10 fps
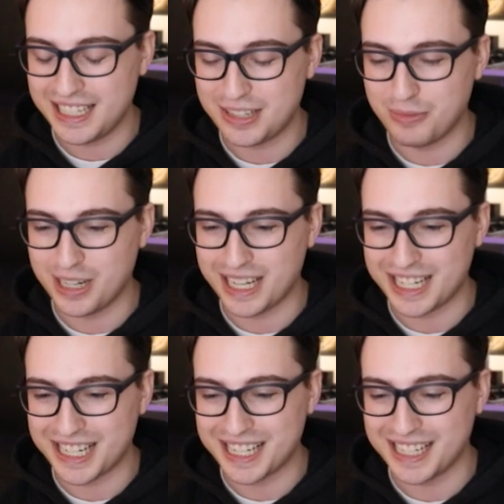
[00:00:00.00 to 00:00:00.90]
list,
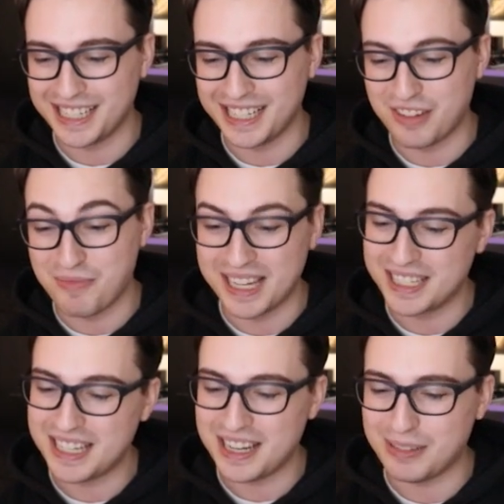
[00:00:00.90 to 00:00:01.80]
which if
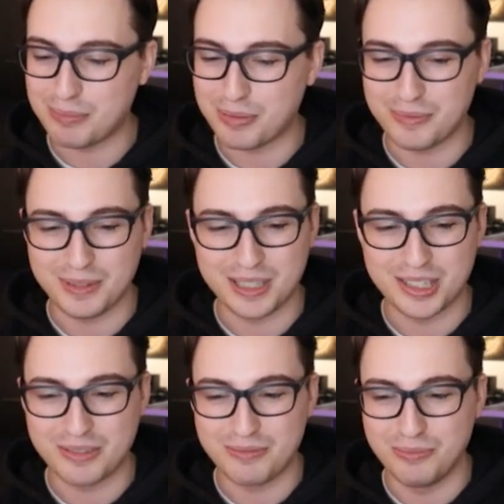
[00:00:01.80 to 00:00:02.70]
my internet
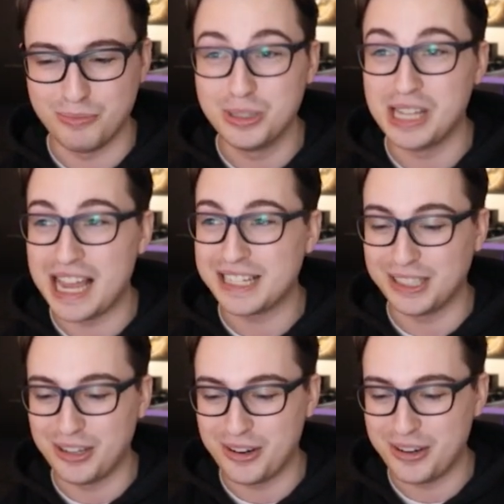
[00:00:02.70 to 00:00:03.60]
would
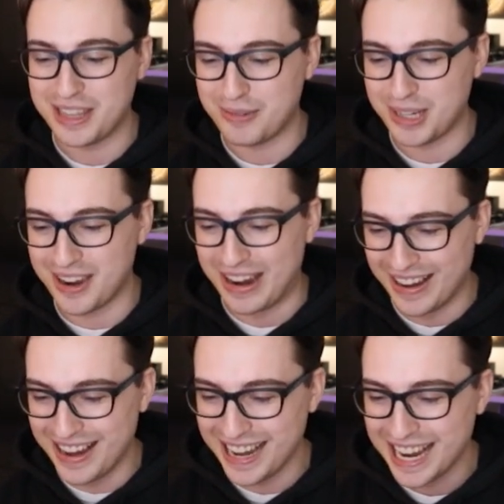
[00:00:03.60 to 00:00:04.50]
like to load, there we
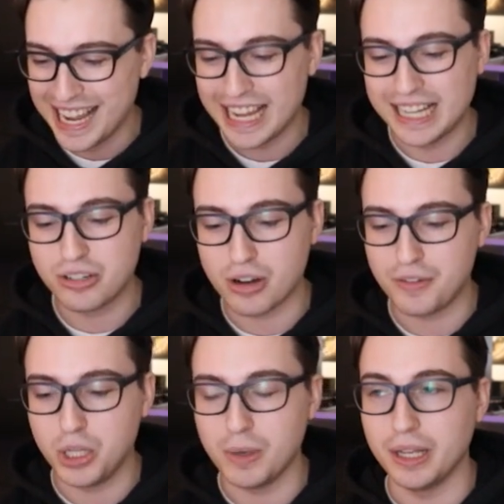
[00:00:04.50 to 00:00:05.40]
go. It's
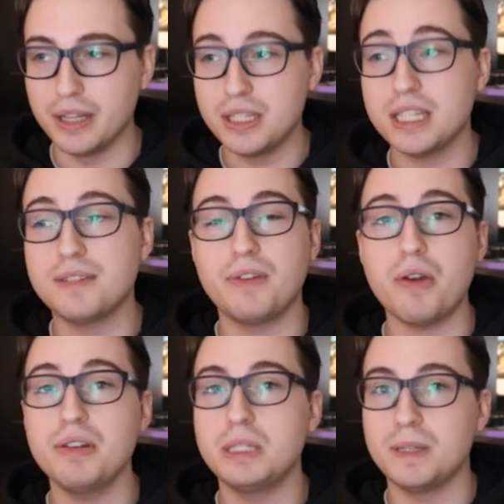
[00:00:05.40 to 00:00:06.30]
GraphQL. Now, this is a
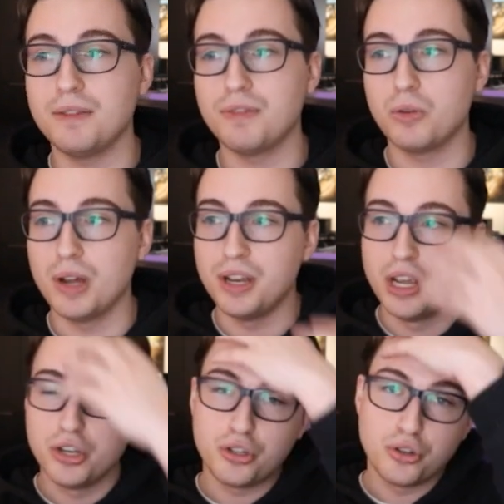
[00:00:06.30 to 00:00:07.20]
very specific
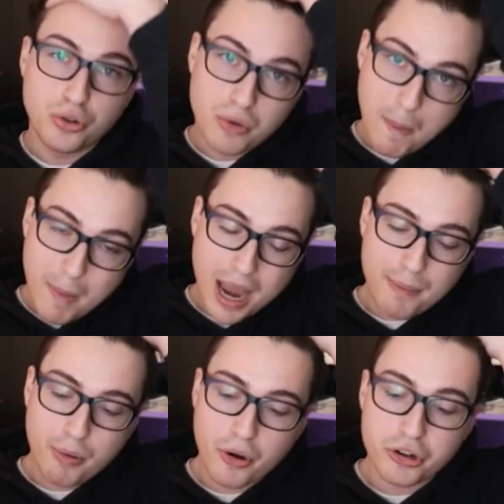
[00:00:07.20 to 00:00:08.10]
one to
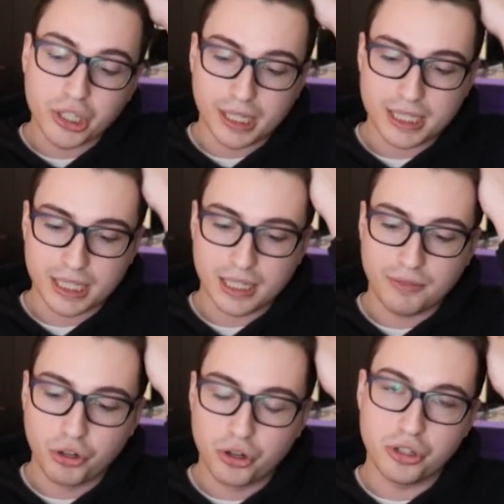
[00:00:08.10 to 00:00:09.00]
my project.
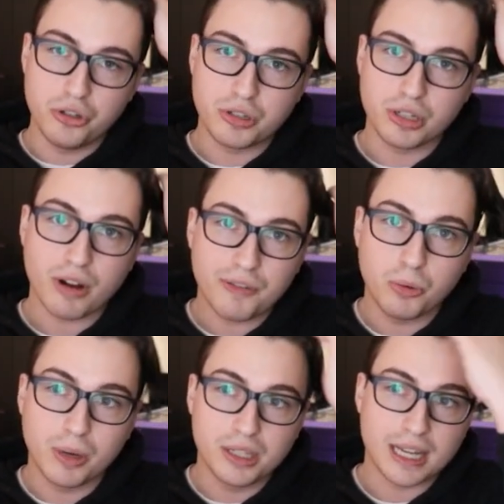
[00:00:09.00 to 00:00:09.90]
If you're not using
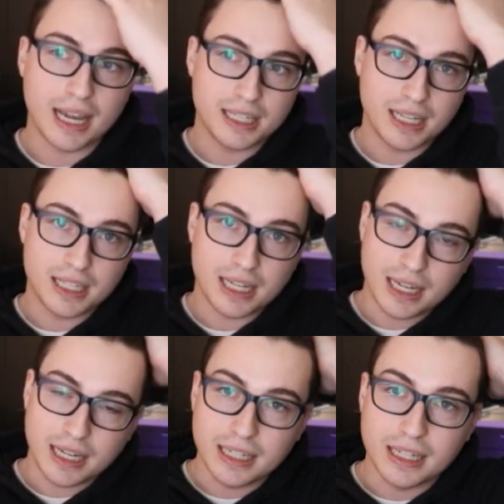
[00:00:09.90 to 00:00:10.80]
GraphQL to access
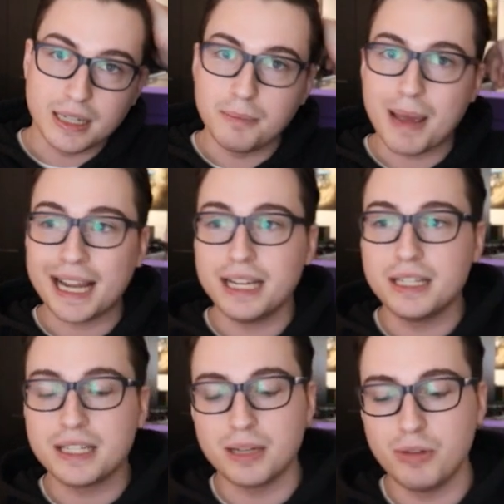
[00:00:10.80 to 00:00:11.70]
a
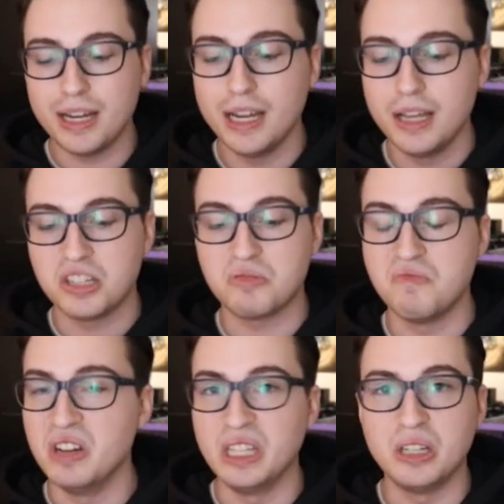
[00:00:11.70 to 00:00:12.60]
backend somewhere,
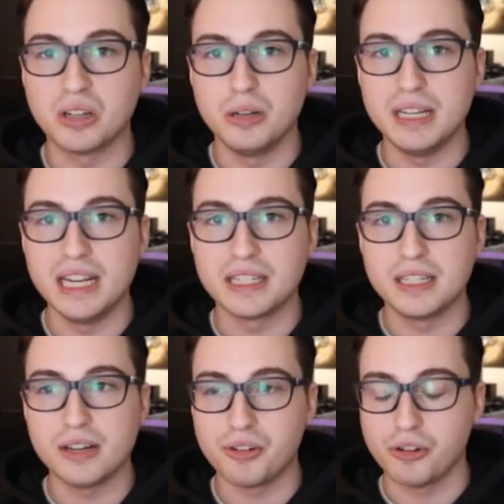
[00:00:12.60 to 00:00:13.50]
it's really not going to be
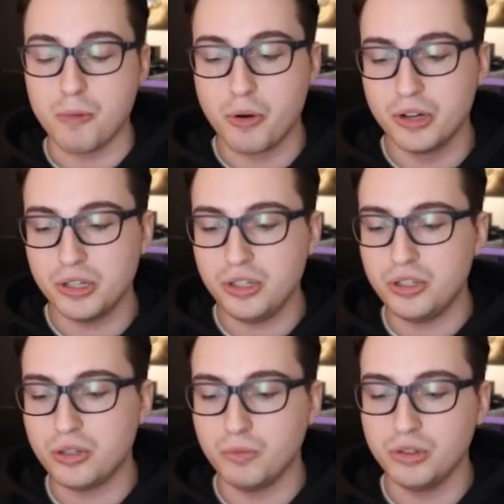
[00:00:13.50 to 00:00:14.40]
necessary or important
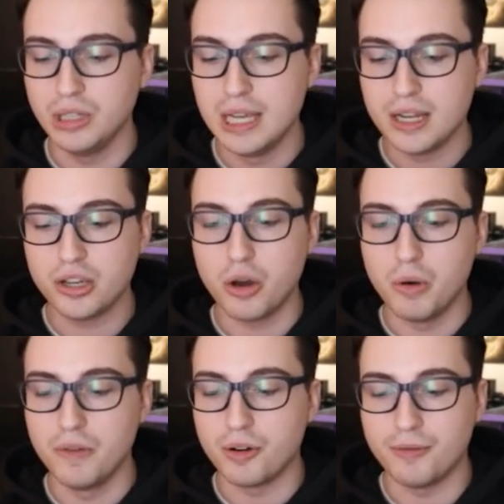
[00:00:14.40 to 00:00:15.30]
to you, so we'll
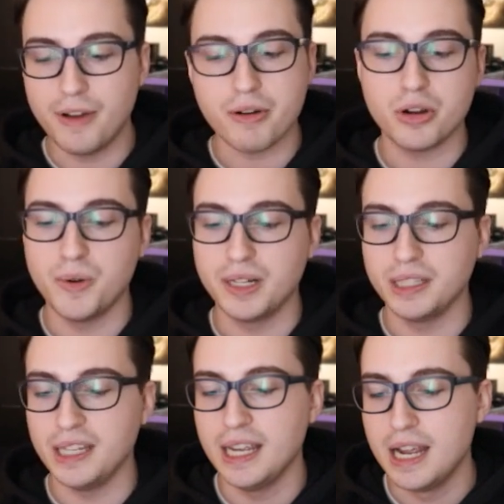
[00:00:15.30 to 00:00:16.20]
go over it very
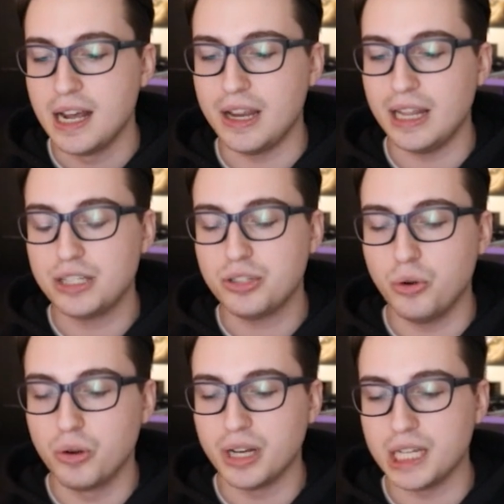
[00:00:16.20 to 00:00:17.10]
quickly. I
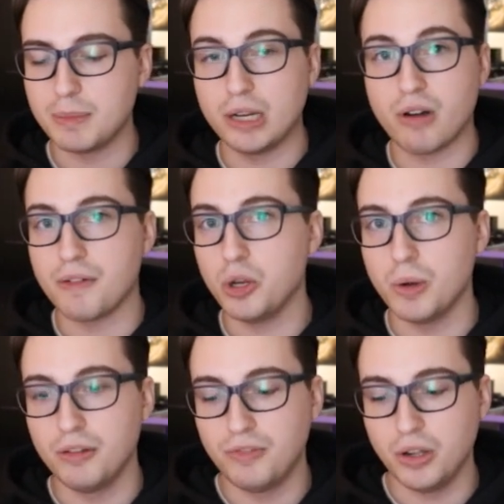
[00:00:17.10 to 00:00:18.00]
like to organize my
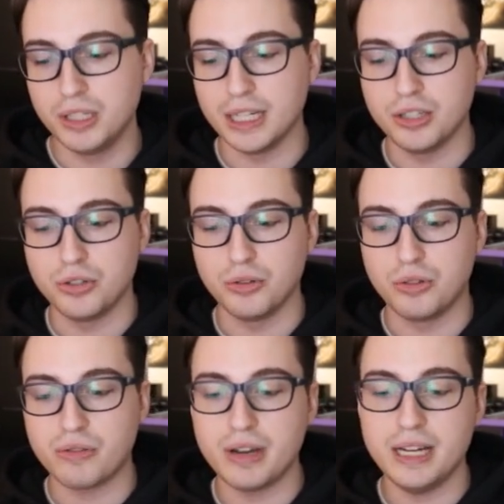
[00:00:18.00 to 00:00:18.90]
GraphQL folder
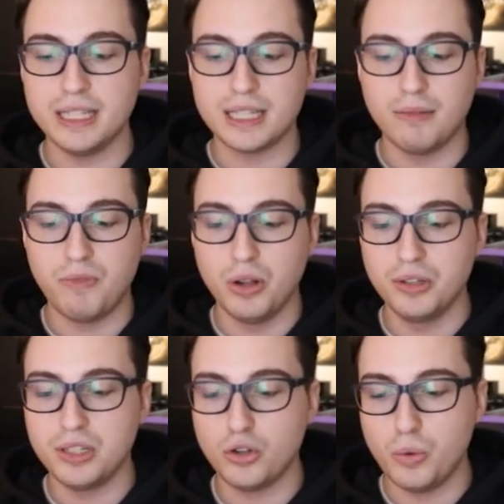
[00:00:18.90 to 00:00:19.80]
into 3
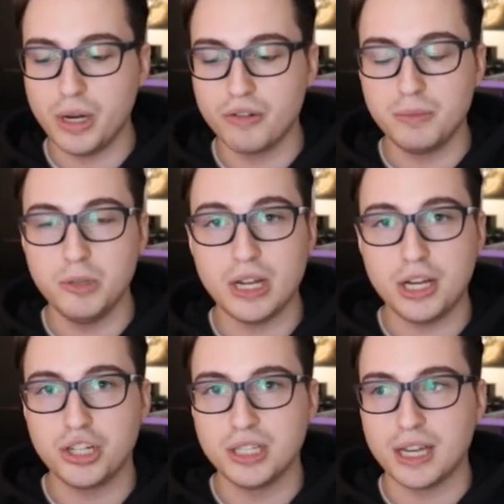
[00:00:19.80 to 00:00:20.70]
subfolders: queries,
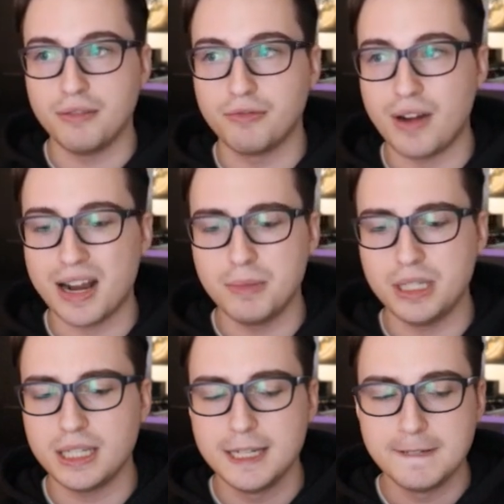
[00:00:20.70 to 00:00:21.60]
mutations, and
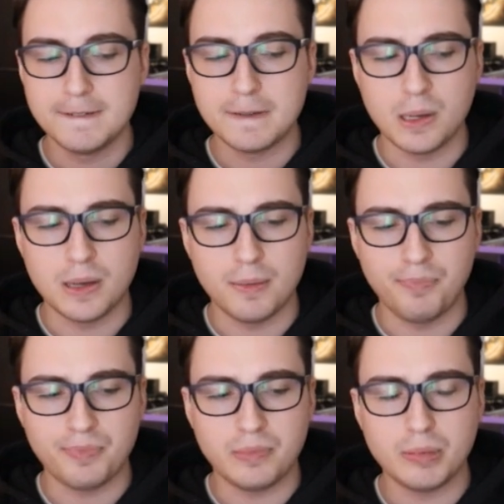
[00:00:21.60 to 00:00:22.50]
fragments.
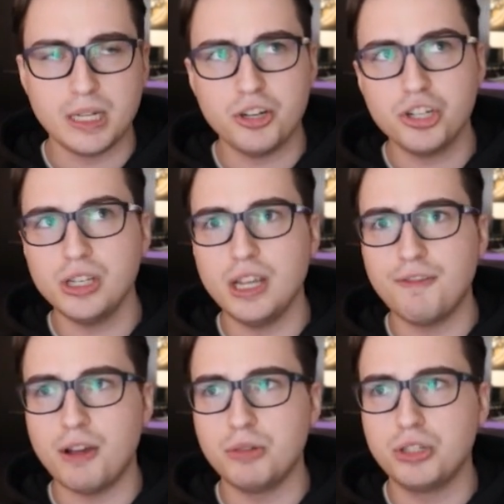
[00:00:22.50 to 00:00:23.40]

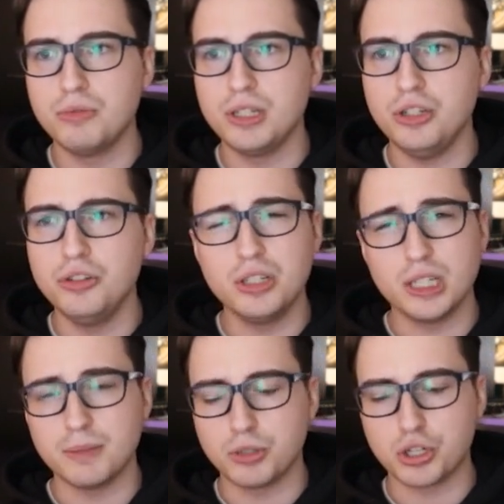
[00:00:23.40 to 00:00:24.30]
Potentially, if I was
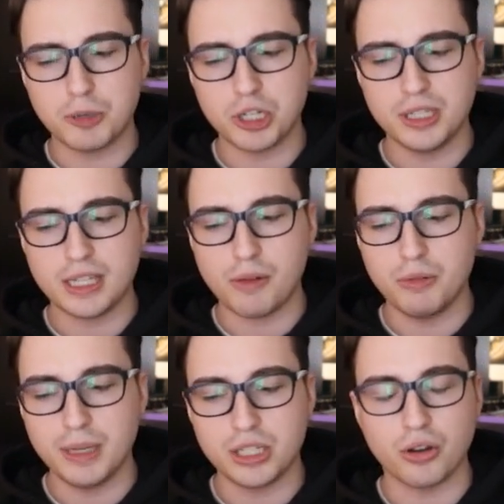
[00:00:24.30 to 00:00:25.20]
using subscriptions,
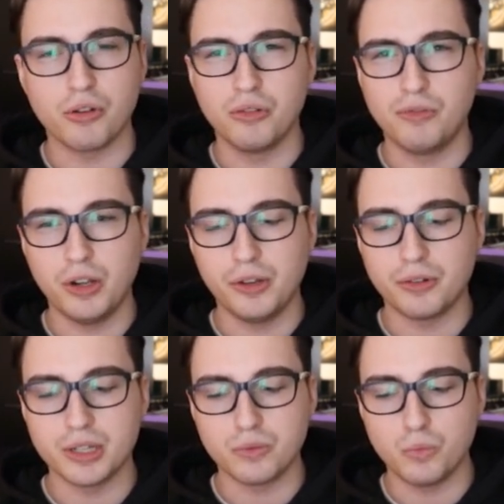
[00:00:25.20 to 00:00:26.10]
that would be its own
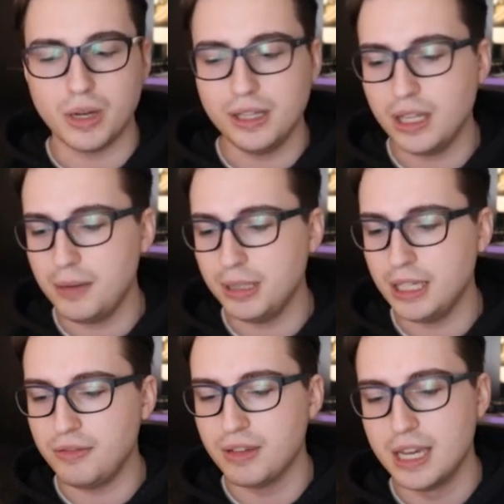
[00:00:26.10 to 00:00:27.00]
folder as well, I
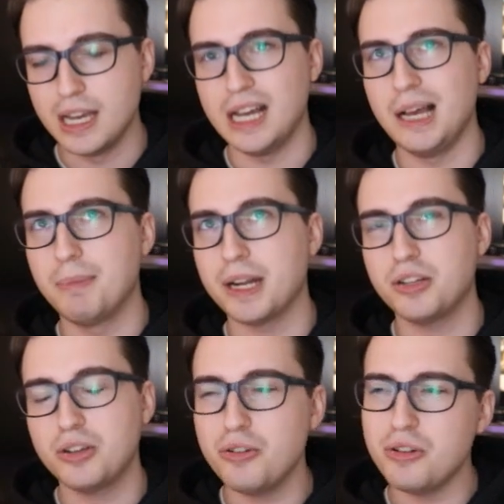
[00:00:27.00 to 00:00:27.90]
believe. But
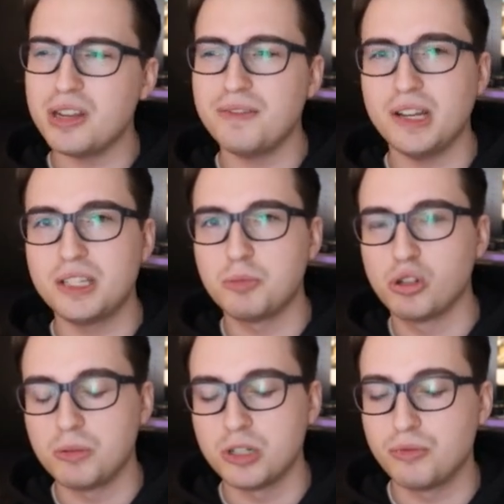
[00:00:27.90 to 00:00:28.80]
I don't know that I've done
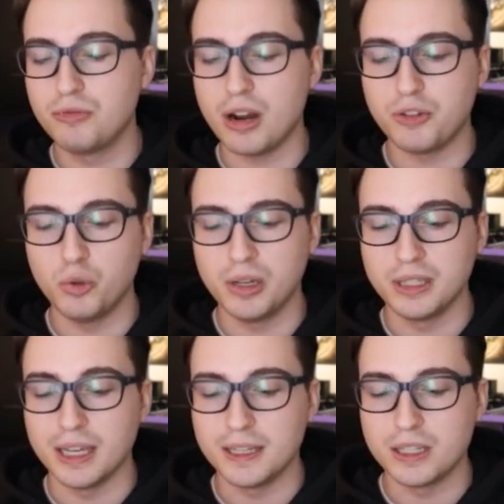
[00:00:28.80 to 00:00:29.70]
subscriptions with
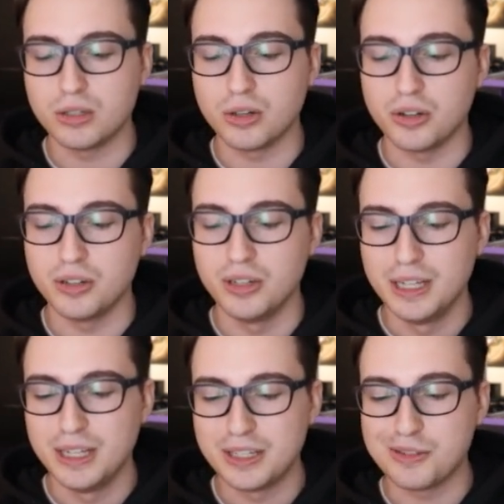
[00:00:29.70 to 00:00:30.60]
GraphQL yet. So